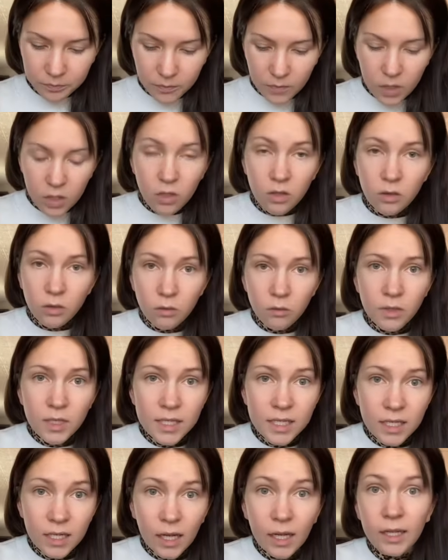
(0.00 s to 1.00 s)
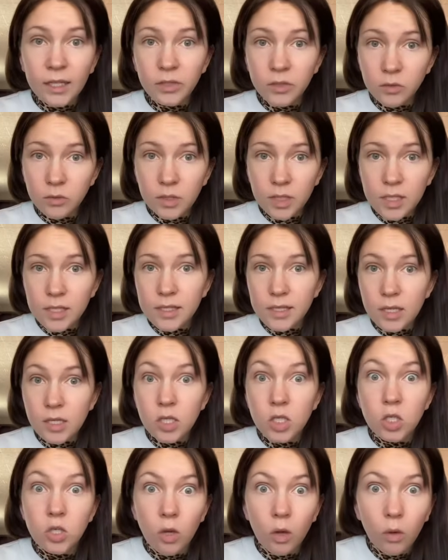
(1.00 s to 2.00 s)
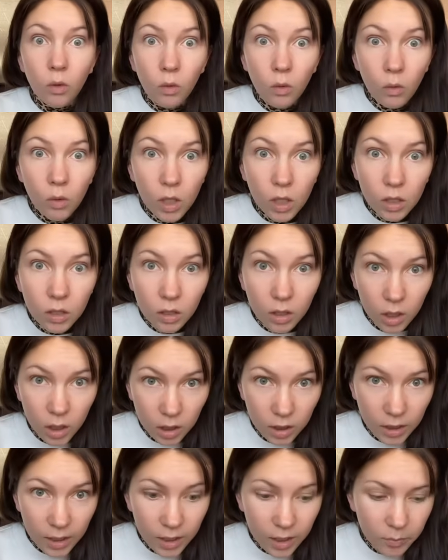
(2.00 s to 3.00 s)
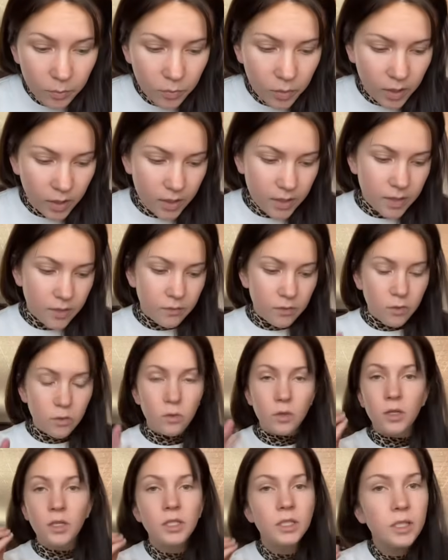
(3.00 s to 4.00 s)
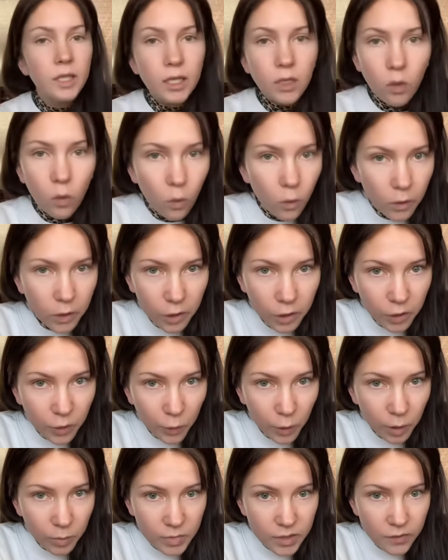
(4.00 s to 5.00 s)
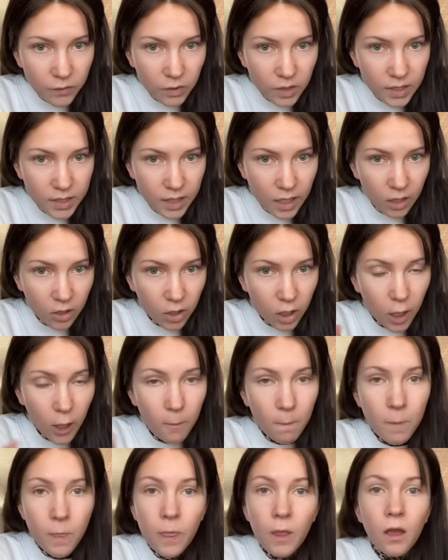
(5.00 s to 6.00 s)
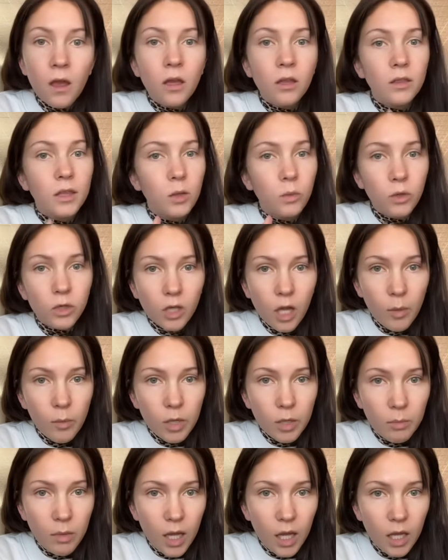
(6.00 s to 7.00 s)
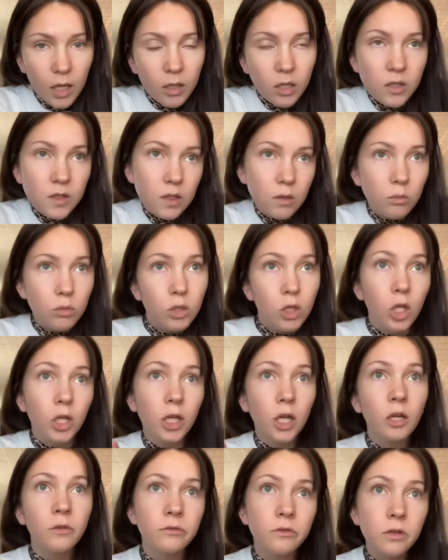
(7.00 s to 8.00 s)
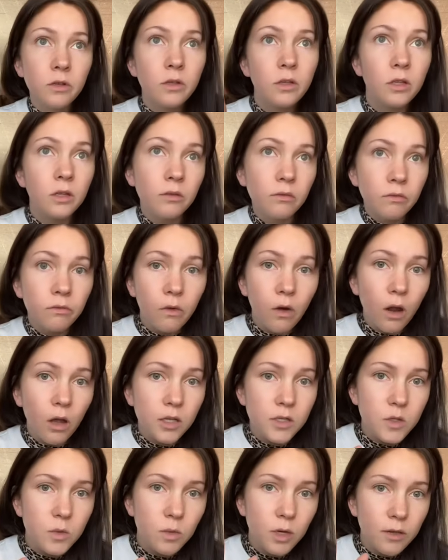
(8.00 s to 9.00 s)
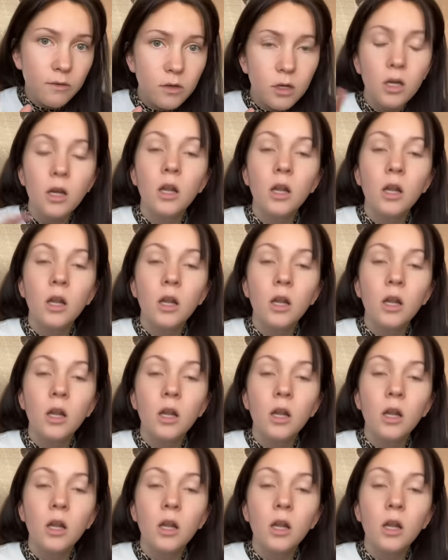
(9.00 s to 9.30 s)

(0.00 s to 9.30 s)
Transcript: the reason I do these so early, because if you were to like order corms for this area, they would come in May because they'd be like after the frost, whatever.